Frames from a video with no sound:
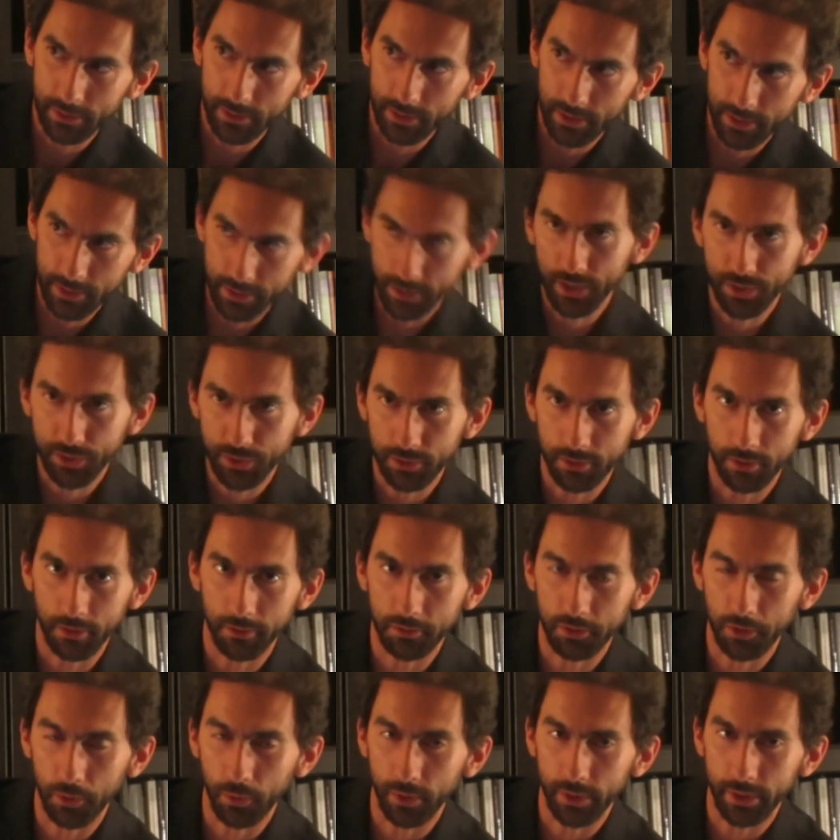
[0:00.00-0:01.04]
in case you
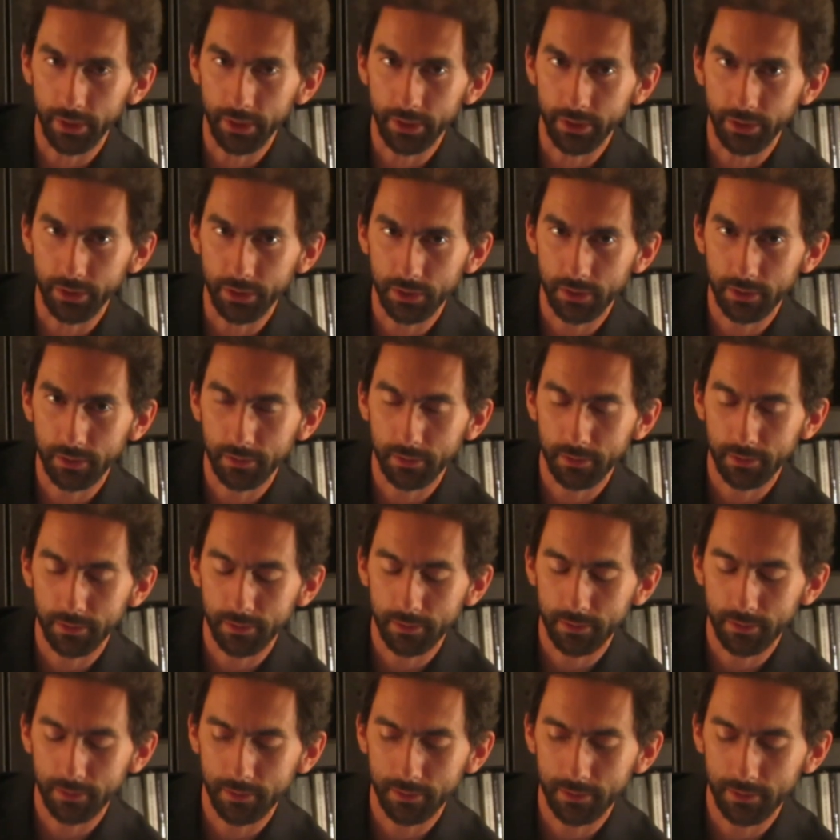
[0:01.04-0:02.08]
don't know what it is.
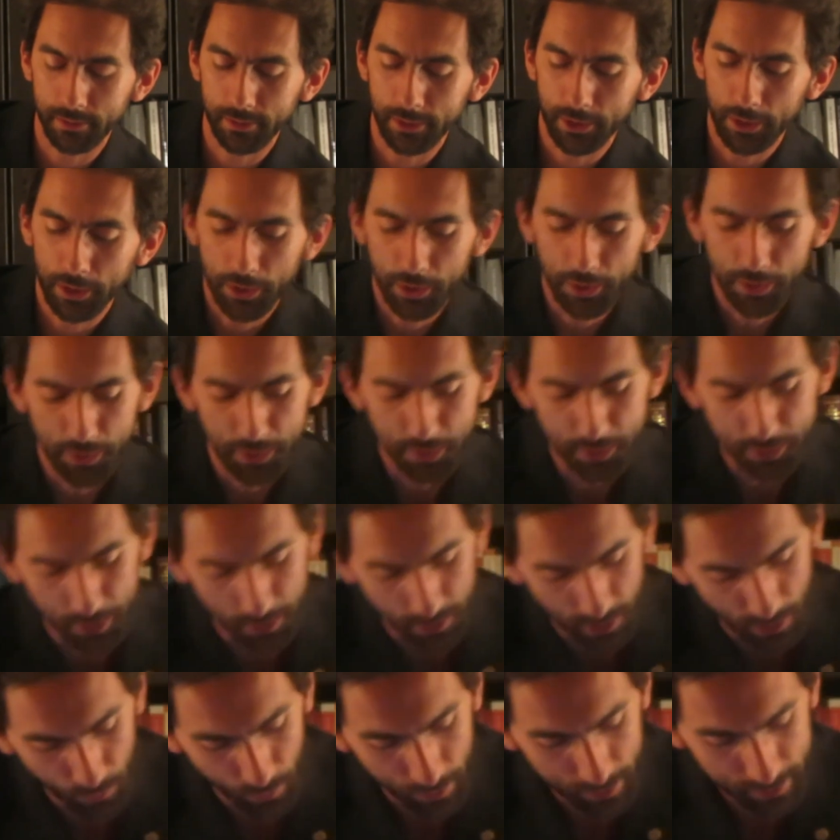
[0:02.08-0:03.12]

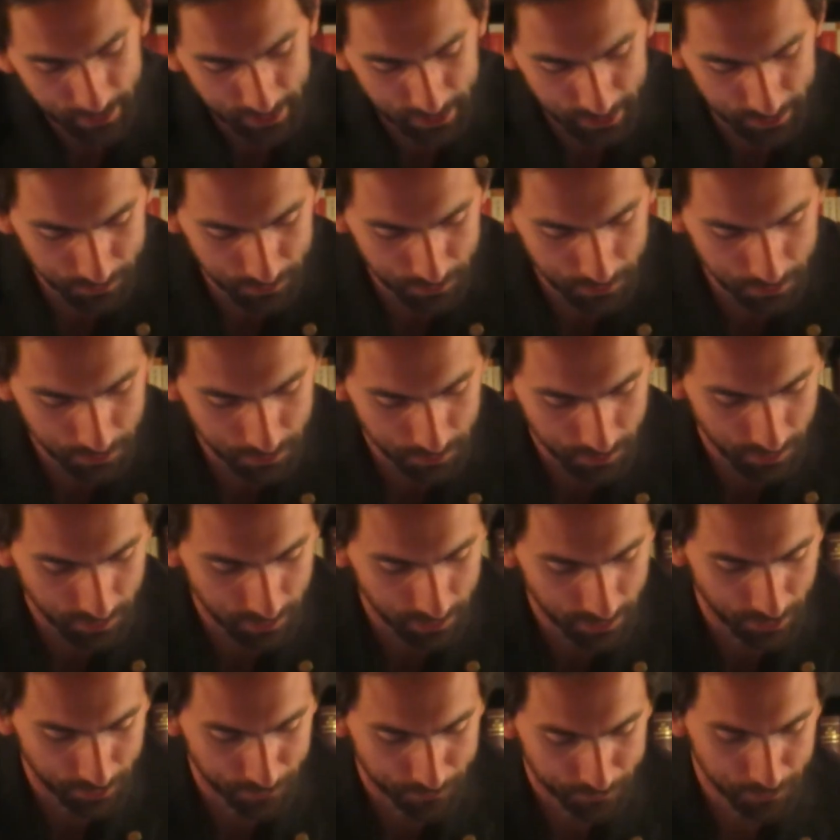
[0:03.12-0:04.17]
So I want to give you
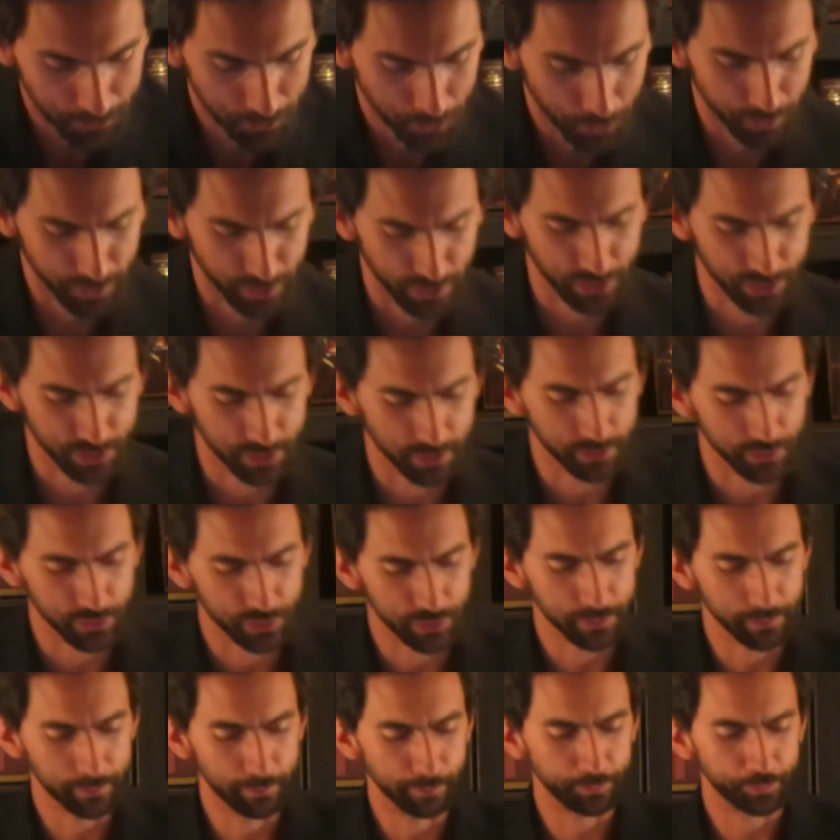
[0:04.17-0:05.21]
a few
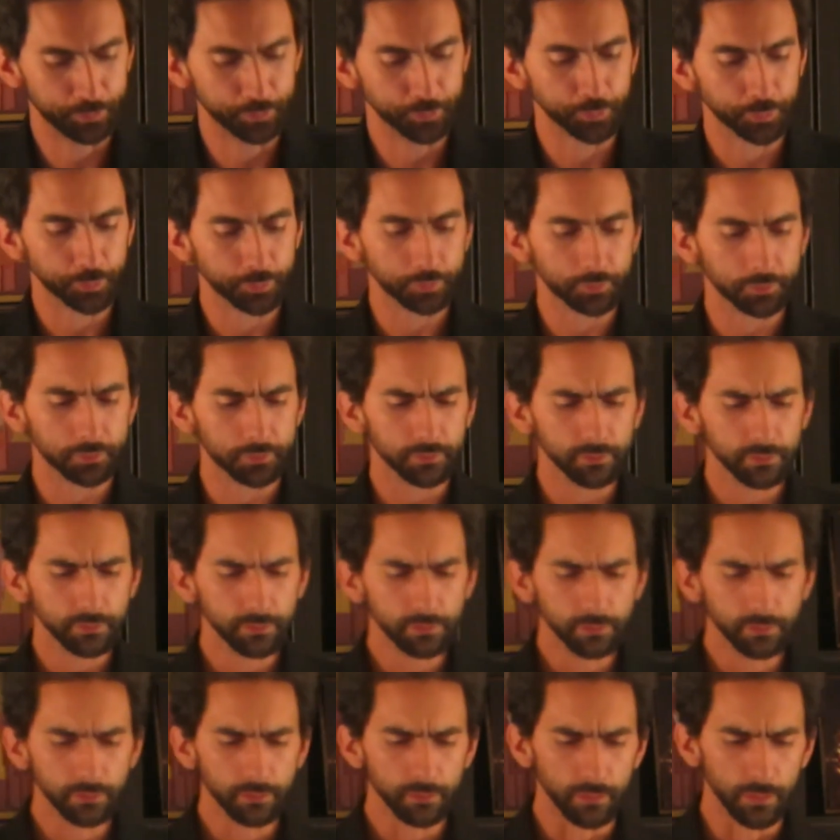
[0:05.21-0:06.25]
quotations.
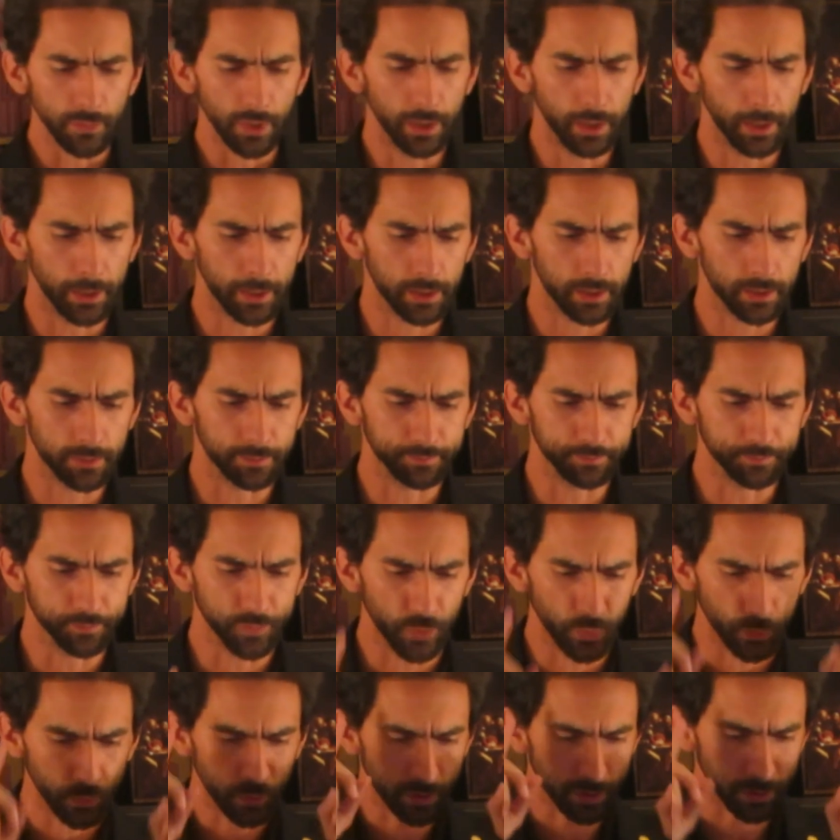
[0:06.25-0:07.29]

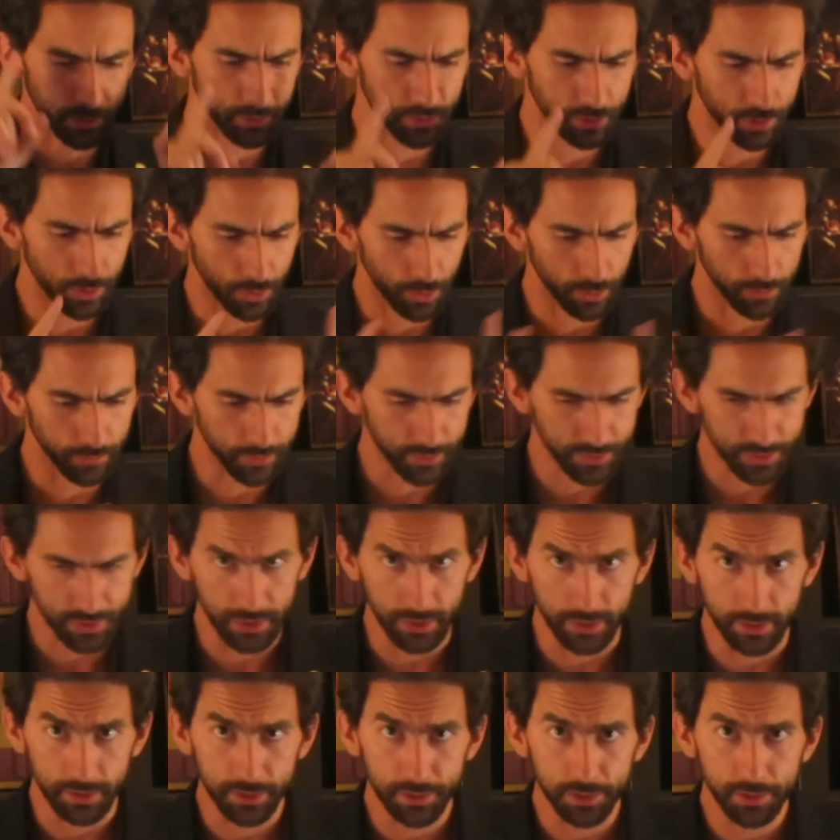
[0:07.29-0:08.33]
We're going to go
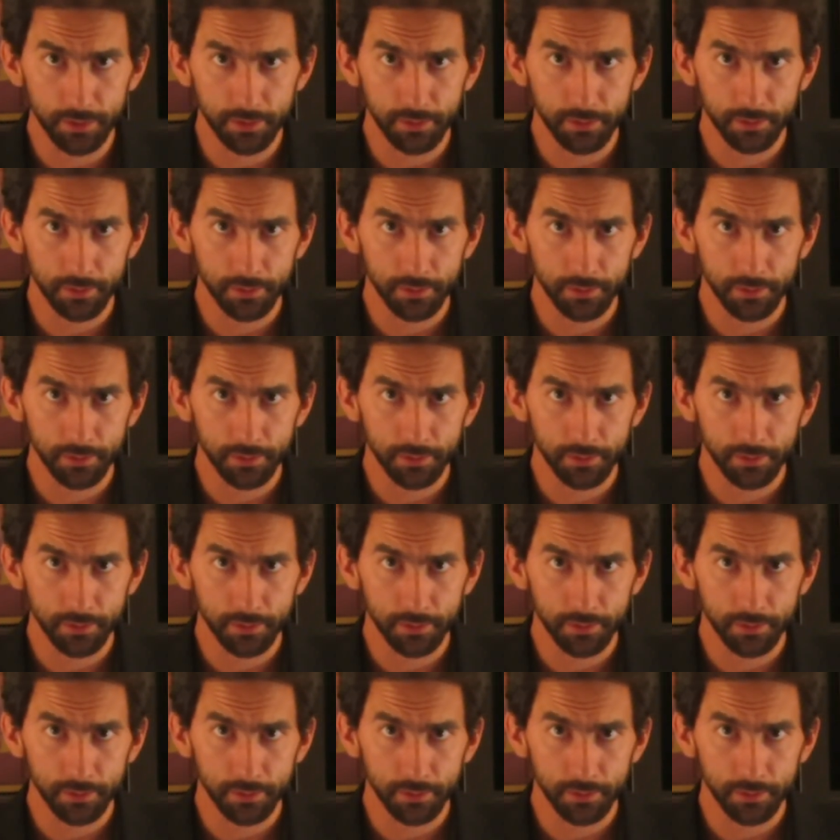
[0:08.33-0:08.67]
overseas